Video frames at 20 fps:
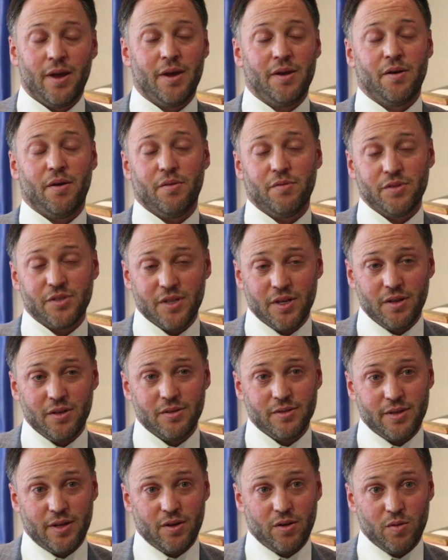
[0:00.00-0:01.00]
and other
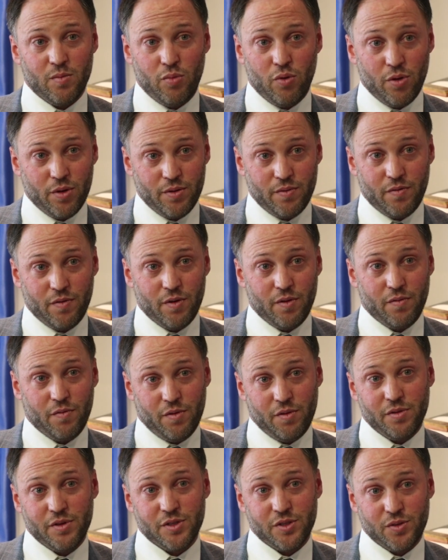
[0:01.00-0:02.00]
skills that are important
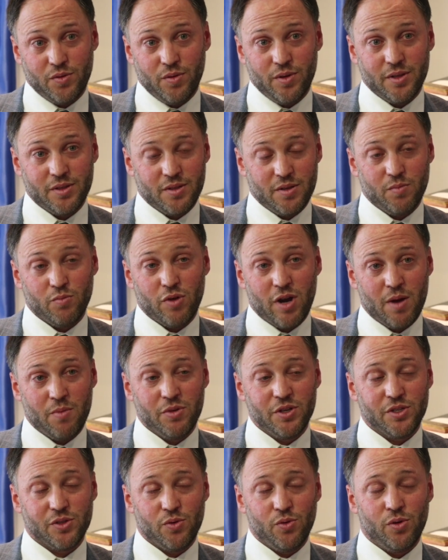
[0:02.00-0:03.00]
for these students in
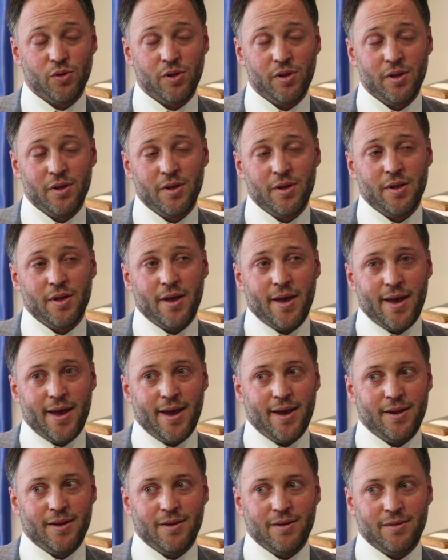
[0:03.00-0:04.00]
primary school.
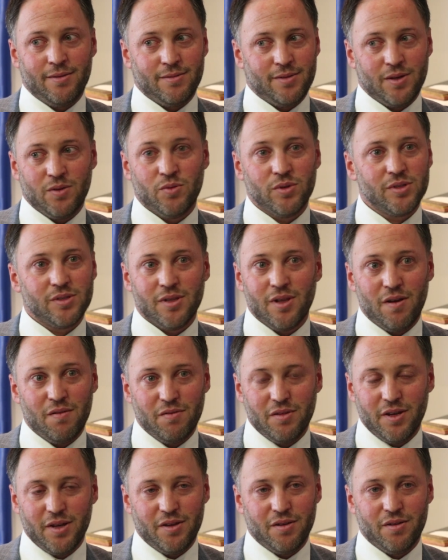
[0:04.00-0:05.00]
And it was
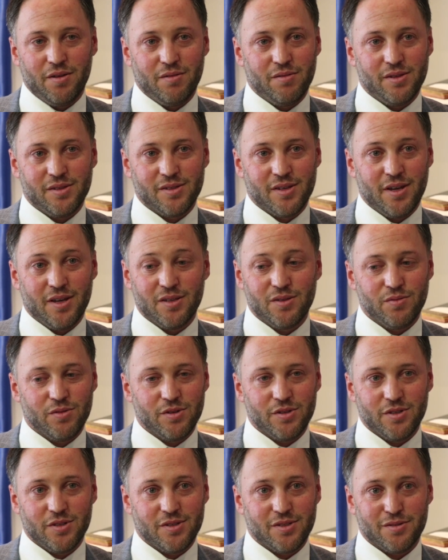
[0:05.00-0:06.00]
lovely. These kids
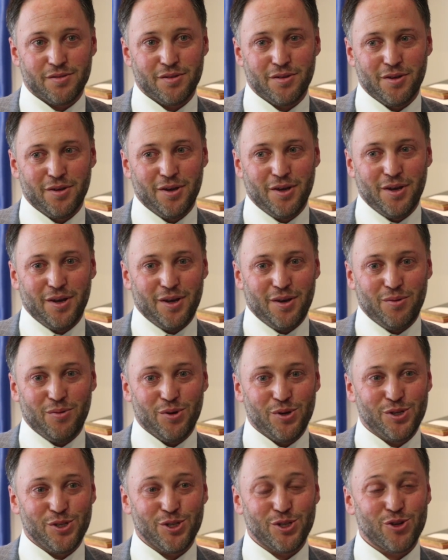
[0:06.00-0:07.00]
were just
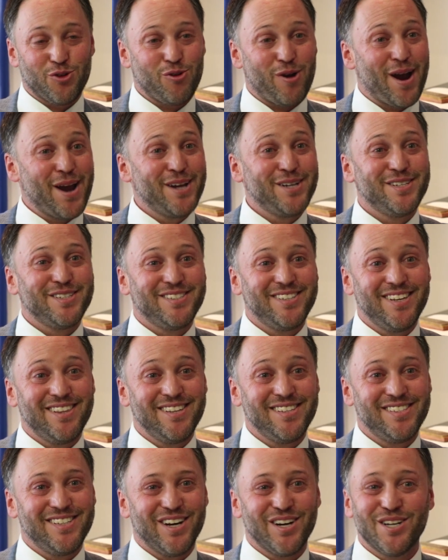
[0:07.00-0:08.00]
crying to see
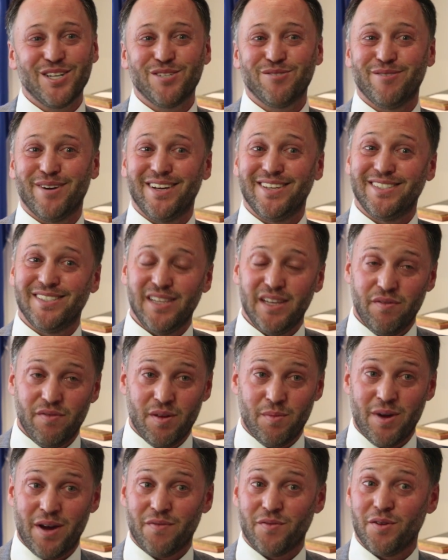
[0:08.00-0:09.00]
these young Israelis leave
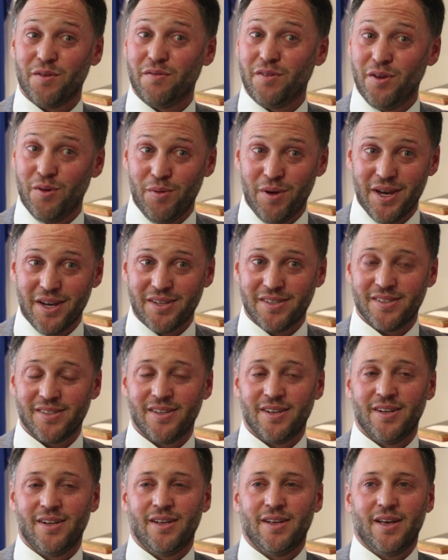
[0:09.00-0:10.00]
them after a few
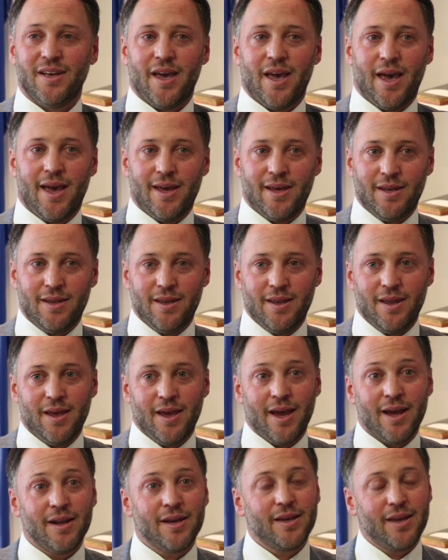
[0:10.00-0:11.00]
weeks. And
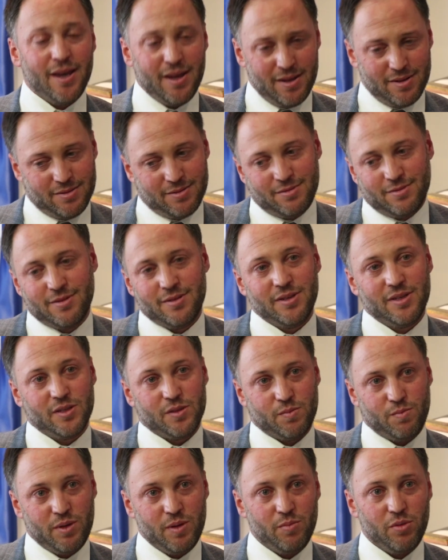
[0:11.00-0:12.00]
again,
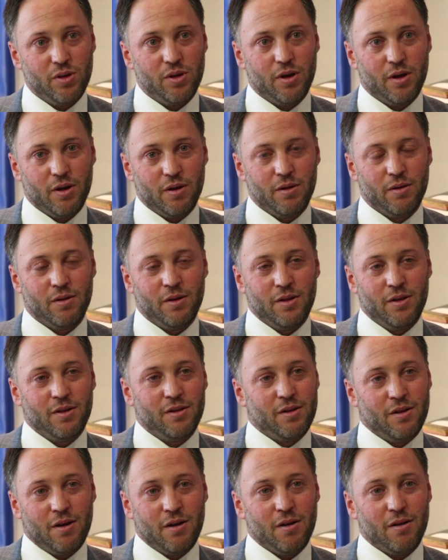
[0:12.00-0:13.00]
these people are
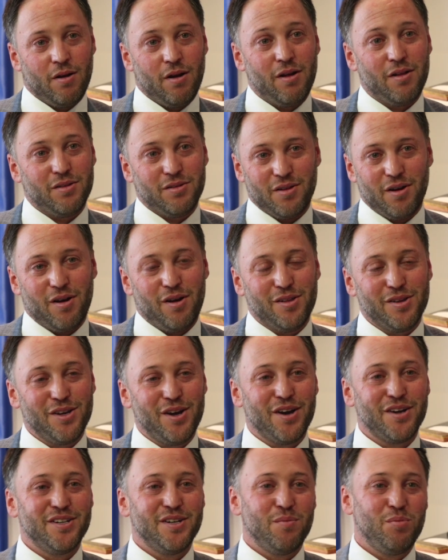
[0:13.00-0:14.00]
all
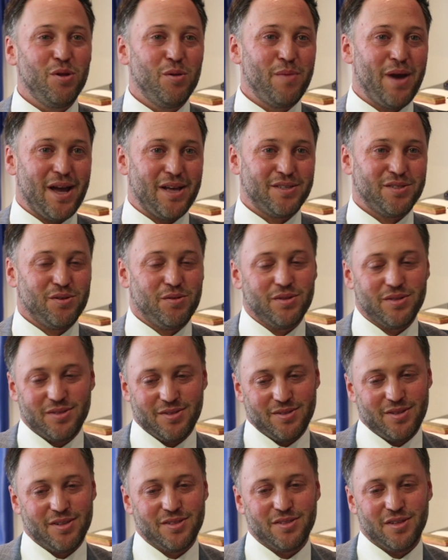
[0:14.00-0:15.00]
young diplomats, so
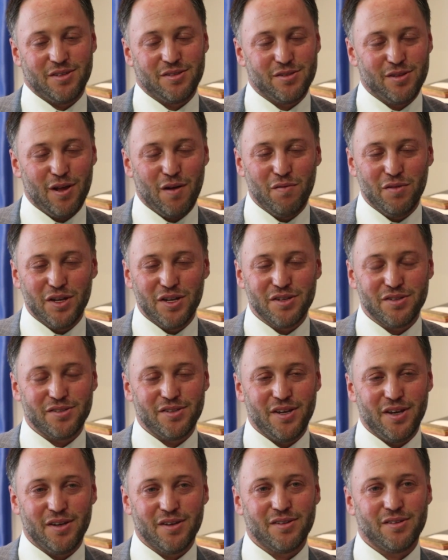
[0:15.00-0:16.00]
it's lovely to
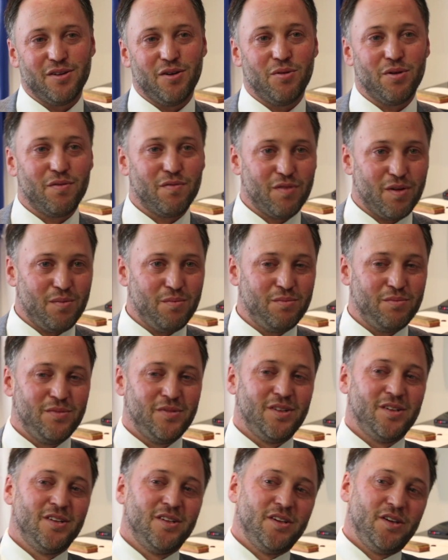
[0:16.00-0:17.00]
see, going from
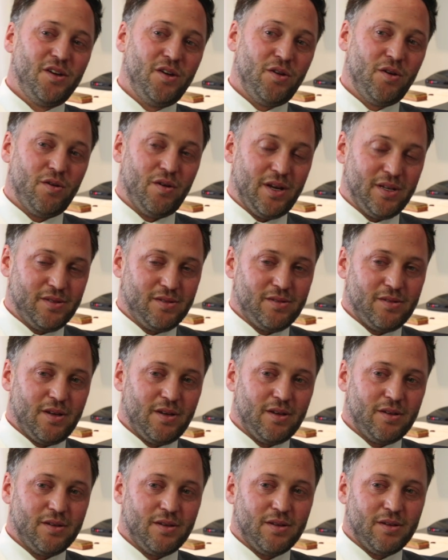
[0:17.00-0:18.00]
as
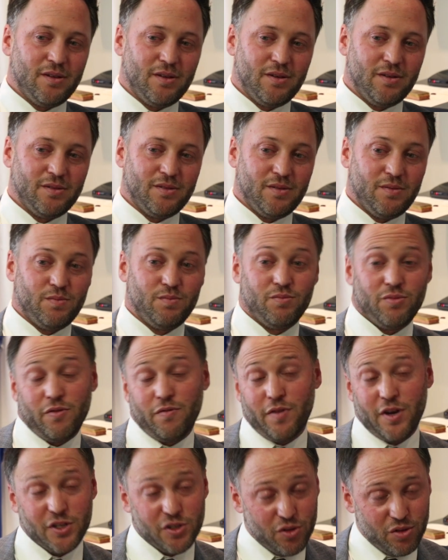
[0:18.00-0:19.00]
a
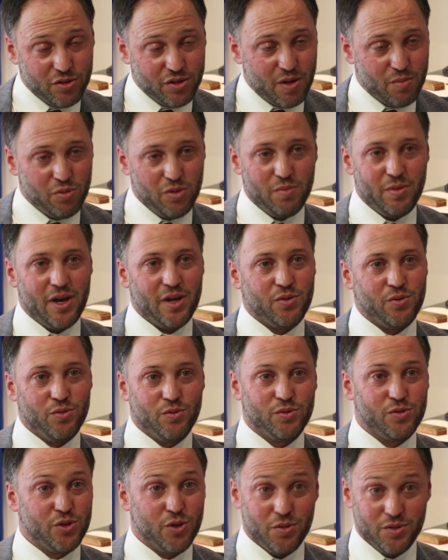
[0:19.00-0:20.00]
professional diplomat
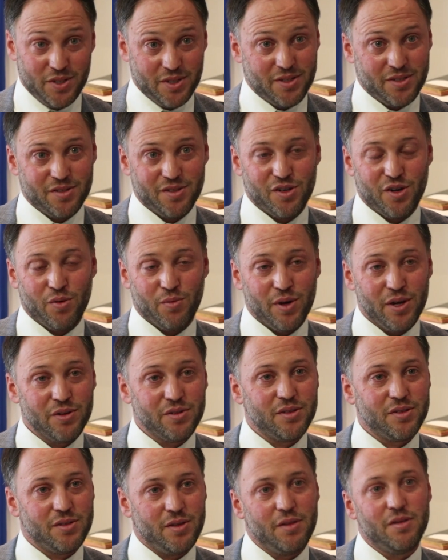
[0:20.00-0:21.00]
who chose this as a
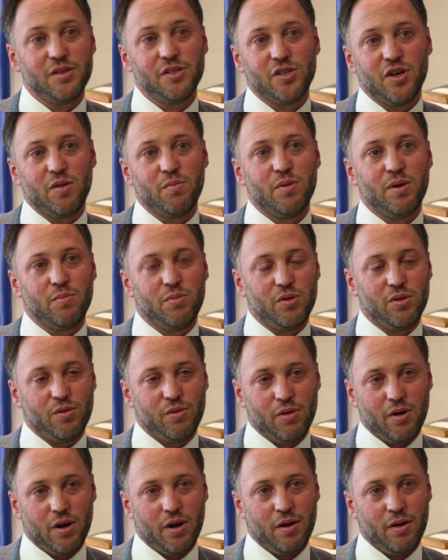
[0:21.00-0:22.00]
career, to see these young people
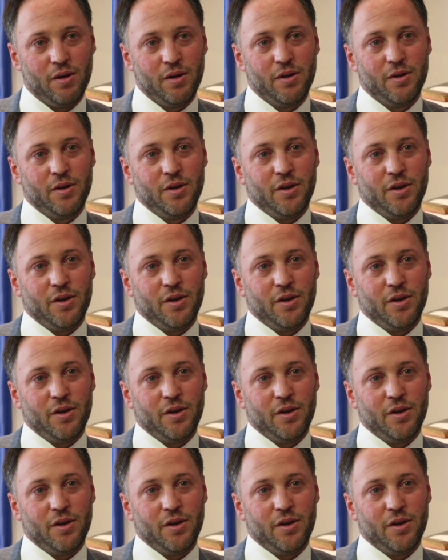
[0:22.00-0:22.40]
who are